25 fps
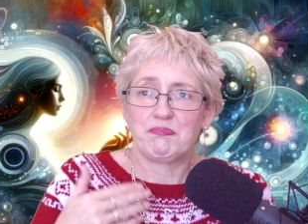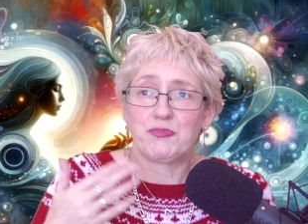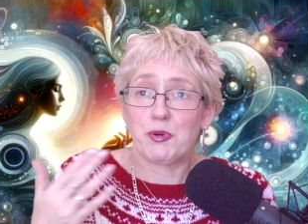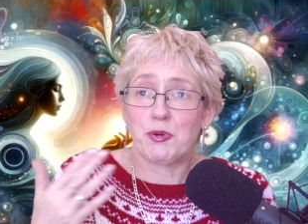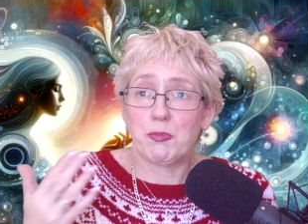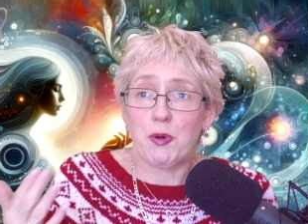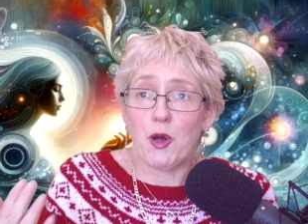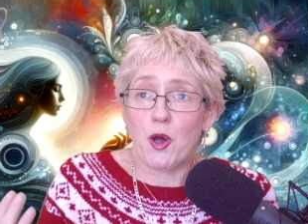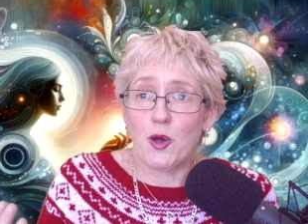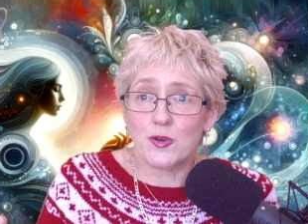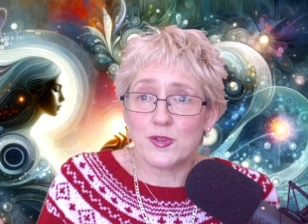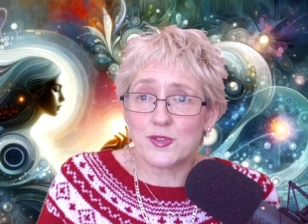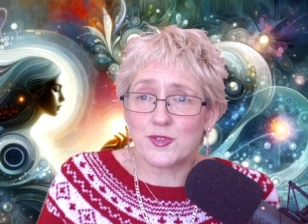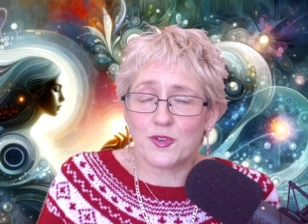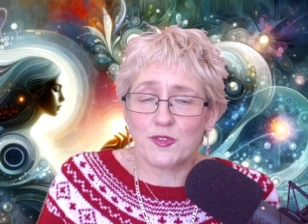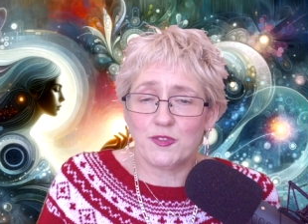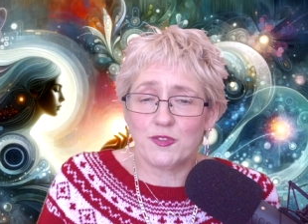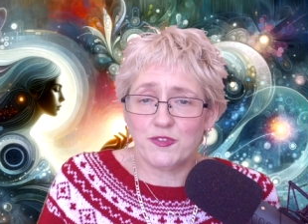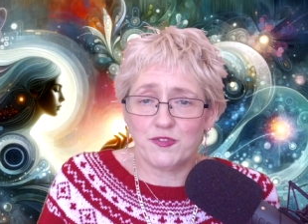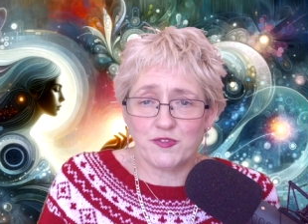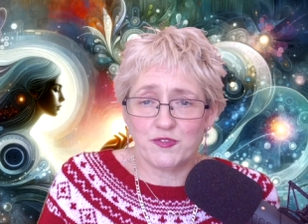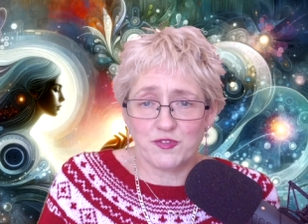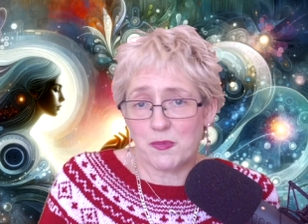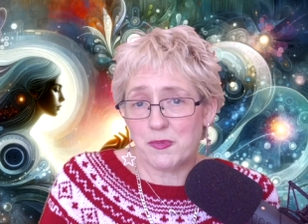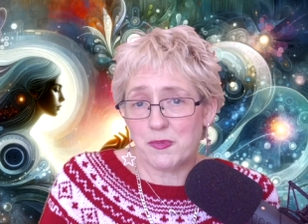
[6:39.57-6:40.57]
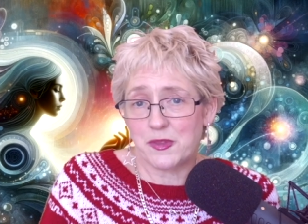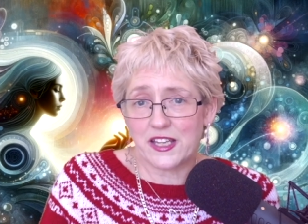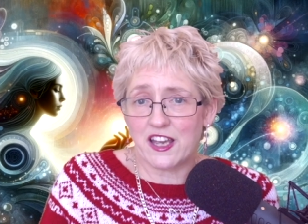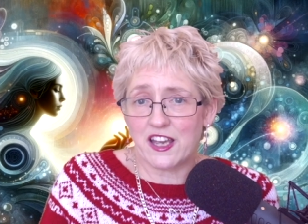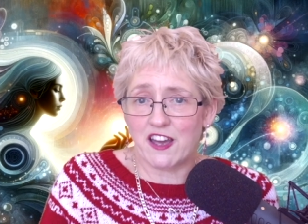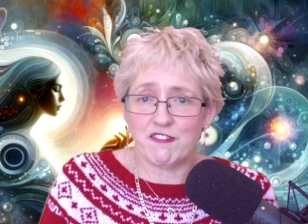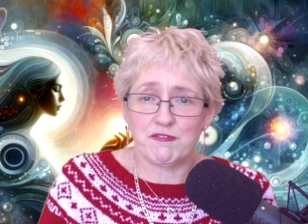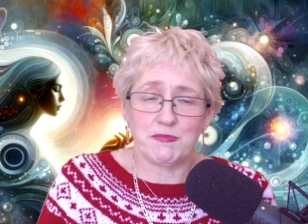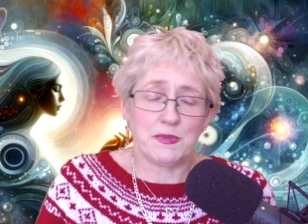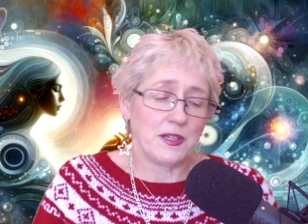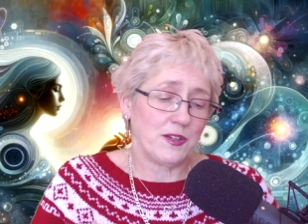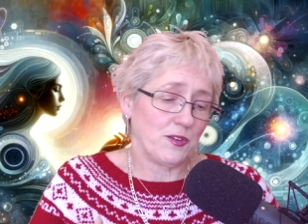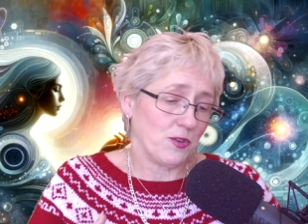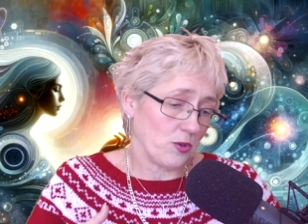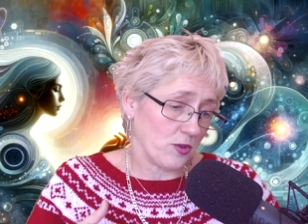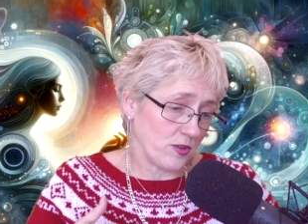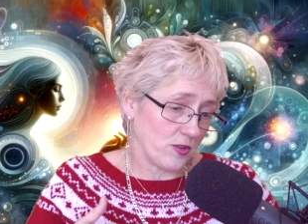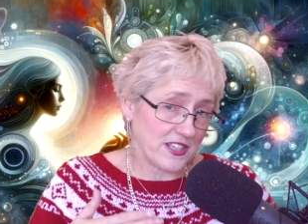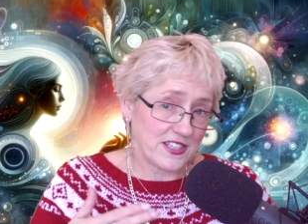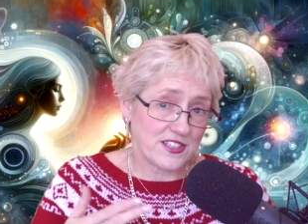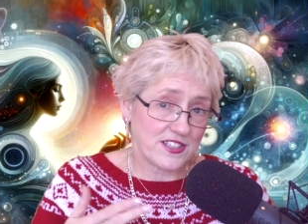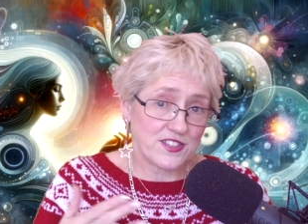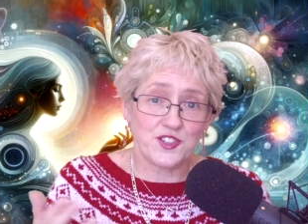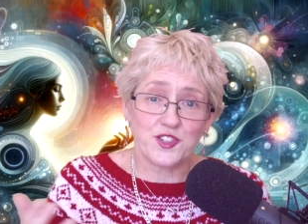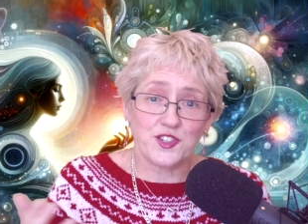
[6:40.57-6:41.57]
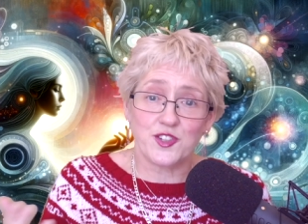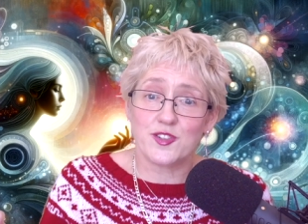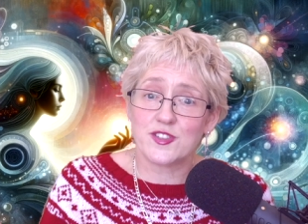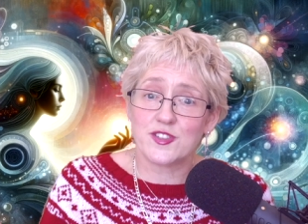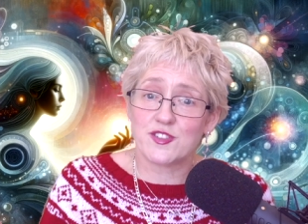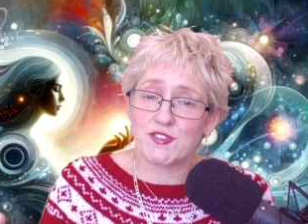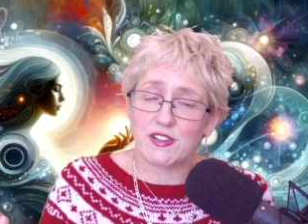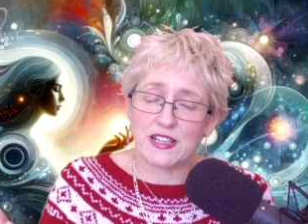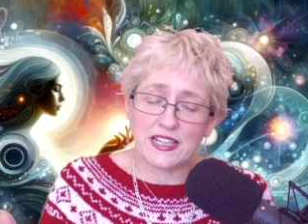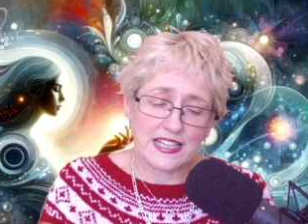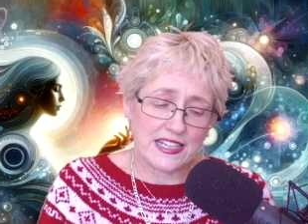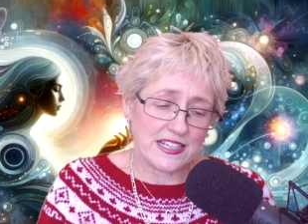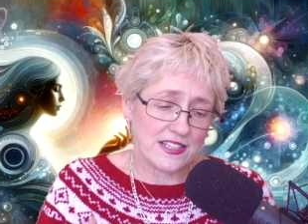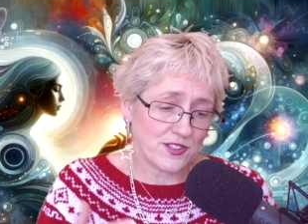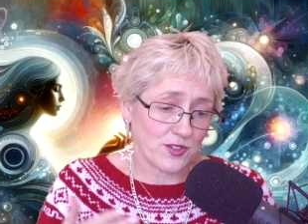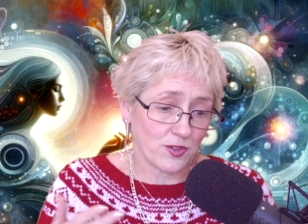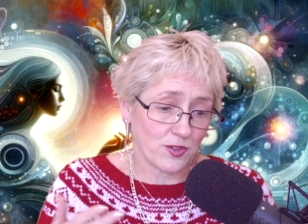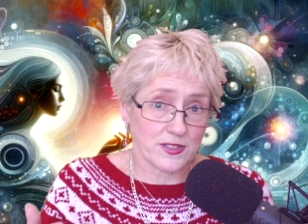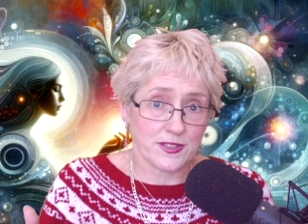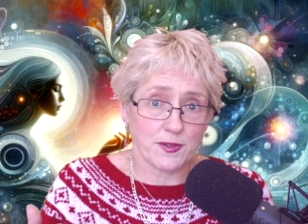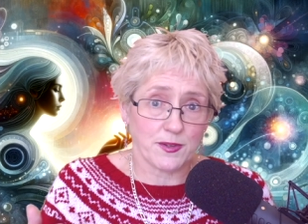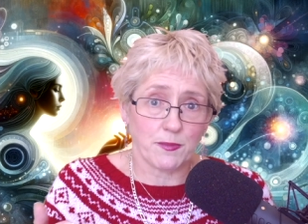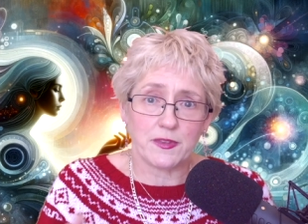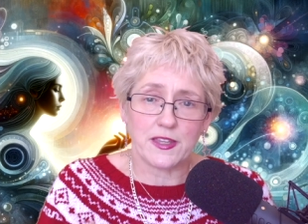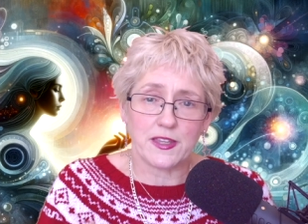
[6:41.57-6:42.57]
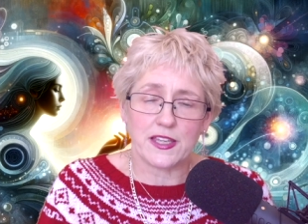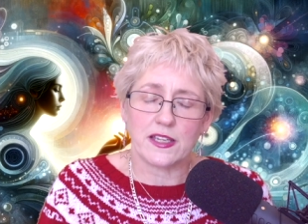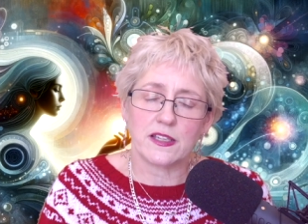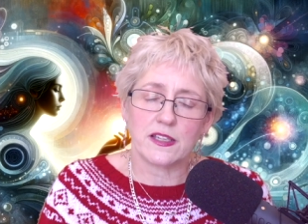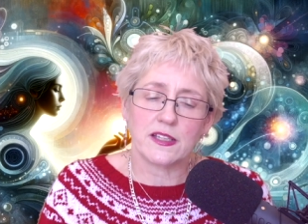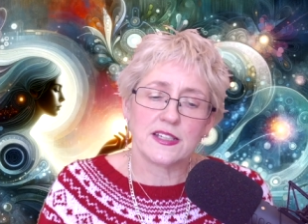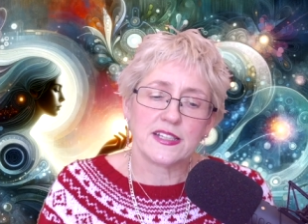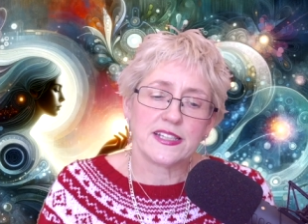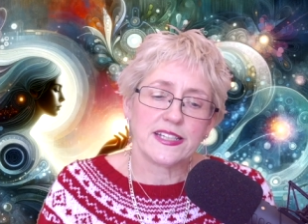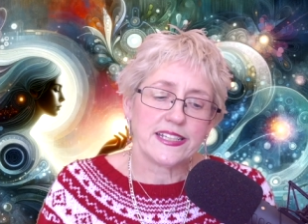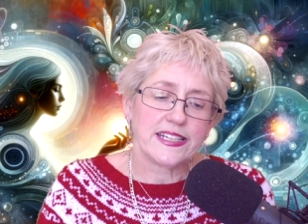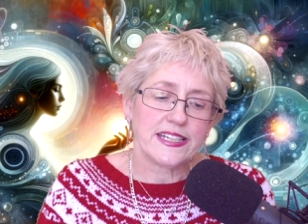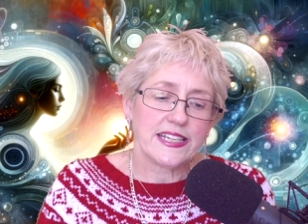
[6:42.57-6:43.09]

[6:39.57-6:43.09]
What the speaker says: proposal from the government or this news release or something,